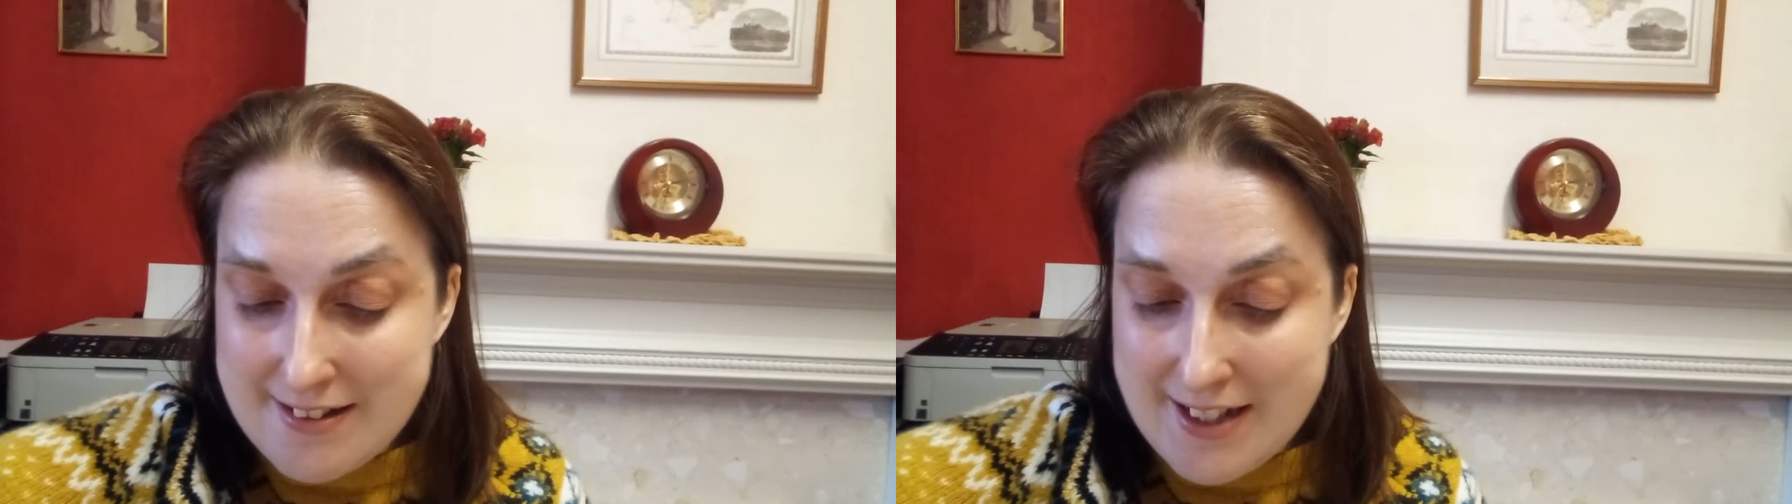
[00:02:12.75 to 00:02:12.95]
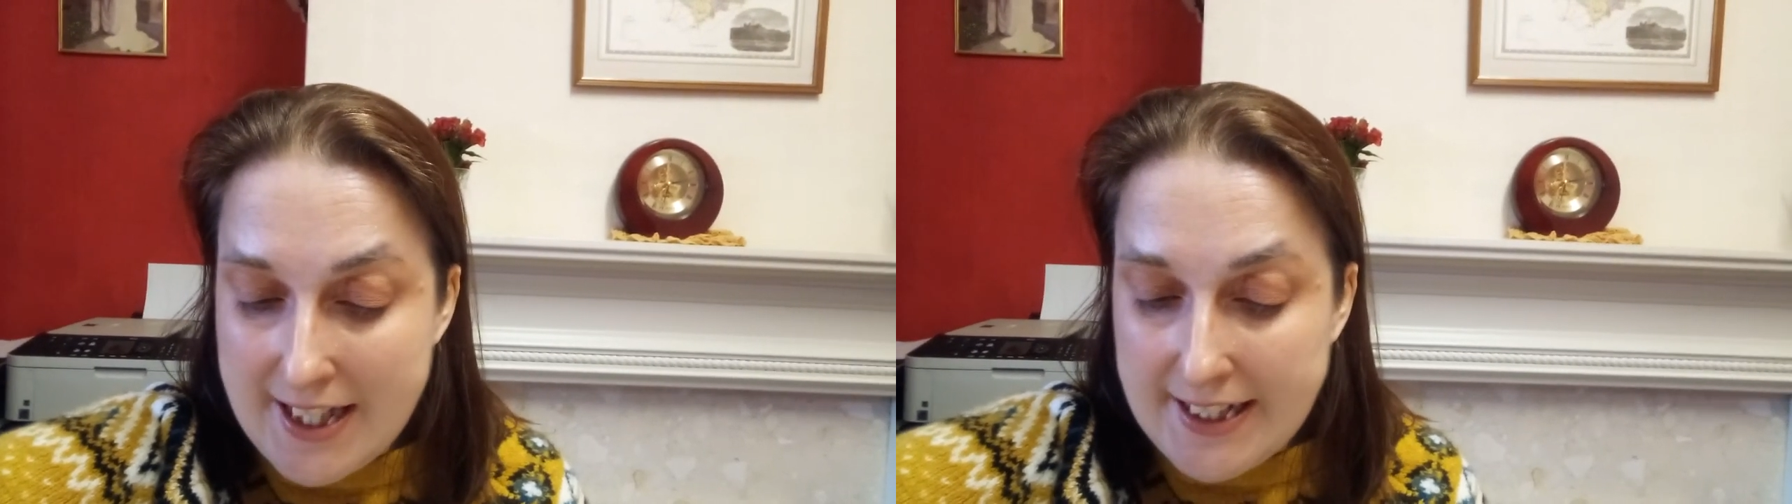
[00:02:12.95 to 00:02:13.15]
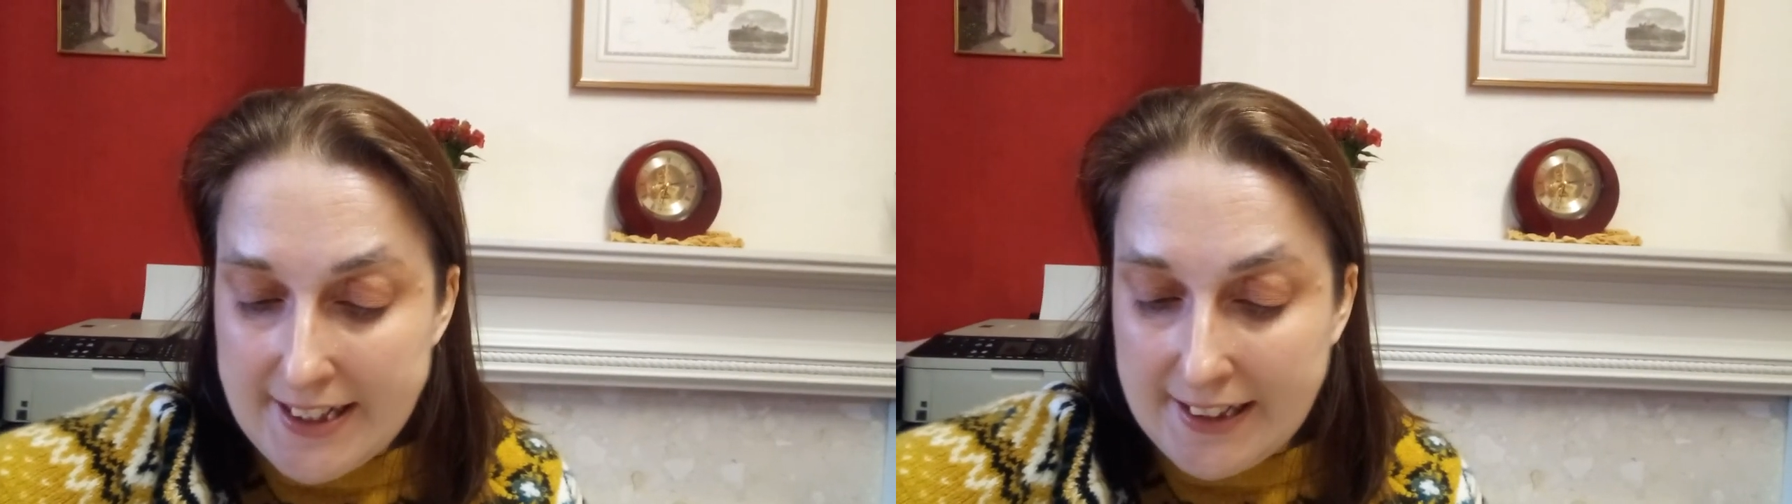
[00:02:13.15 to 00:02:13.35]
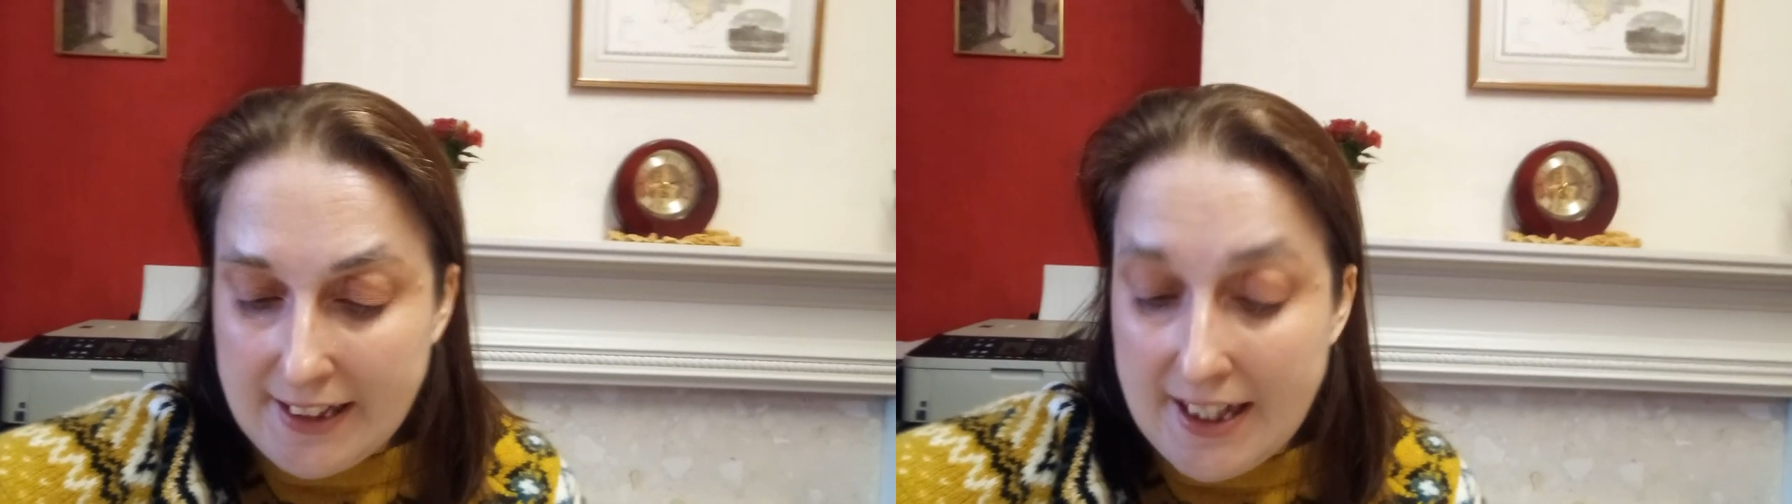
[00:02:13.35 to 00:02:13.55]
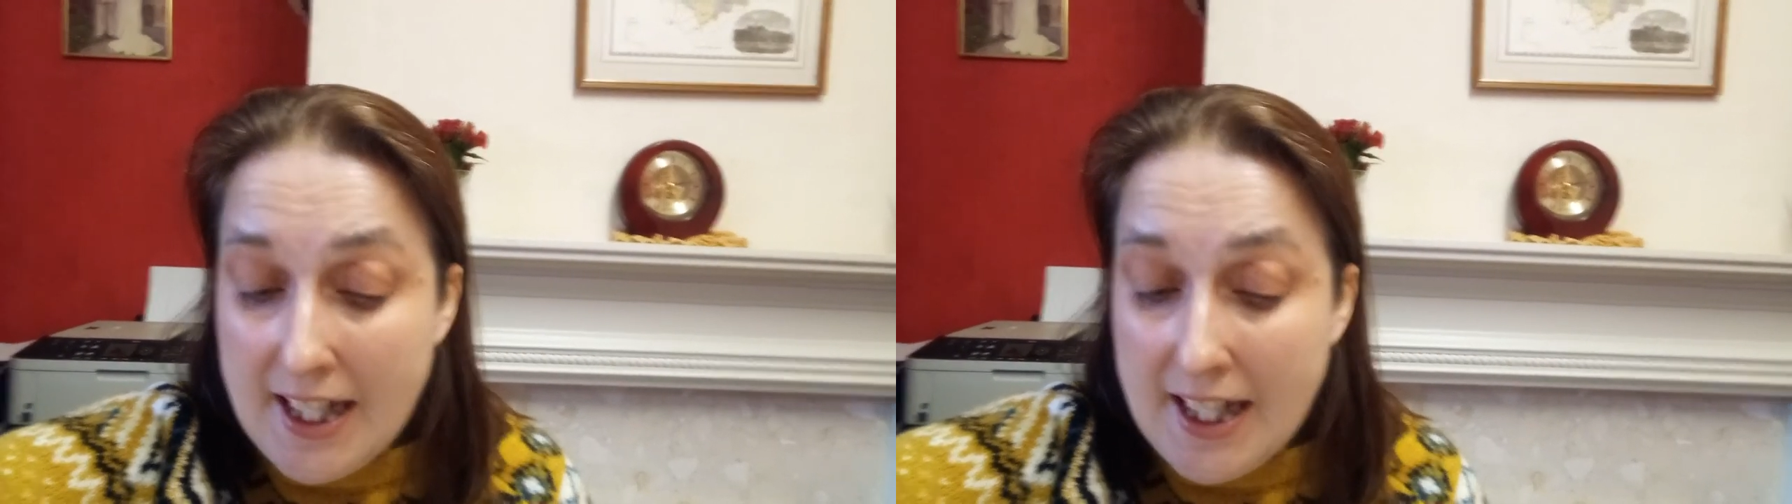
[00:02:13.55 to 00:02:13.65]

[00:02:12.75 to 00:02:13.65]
to take